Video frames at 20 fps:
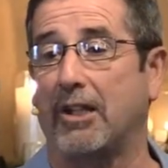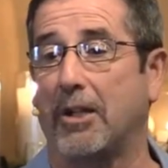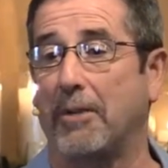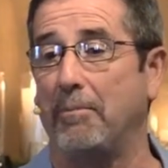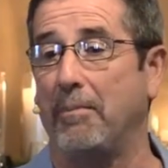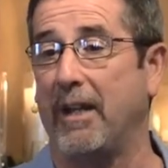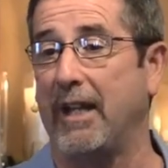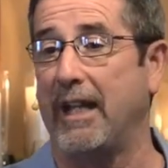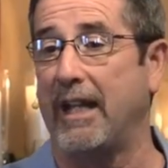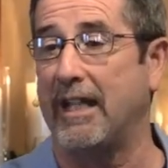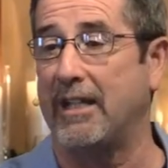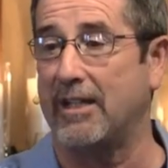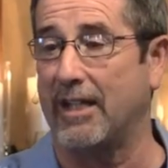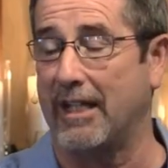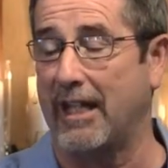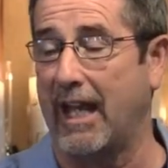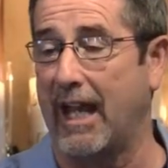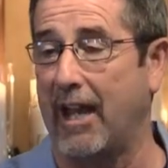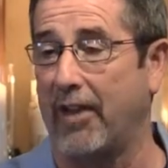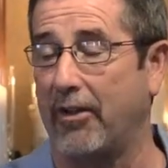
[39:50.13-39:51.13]
committee
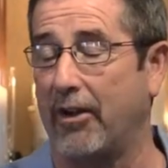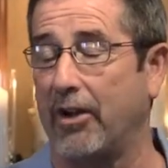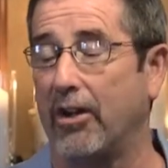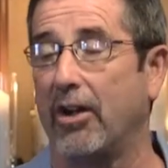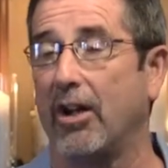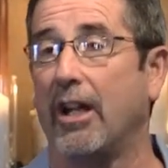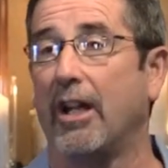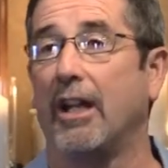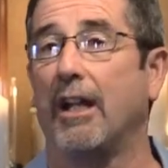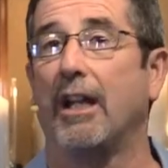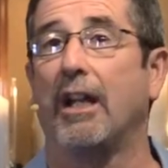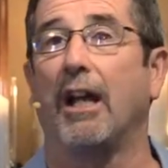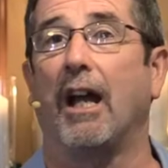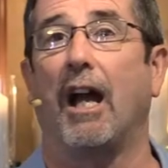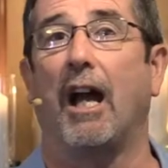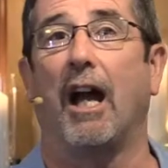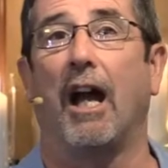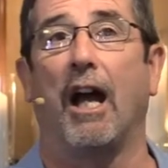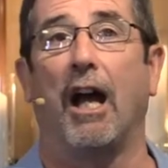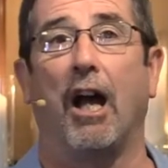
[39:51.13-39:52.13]
together
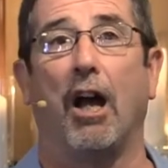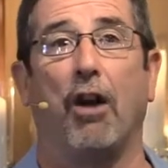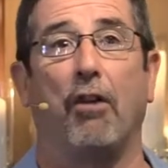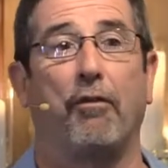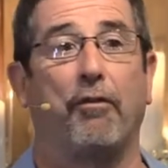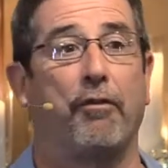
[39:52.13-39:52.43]
uh,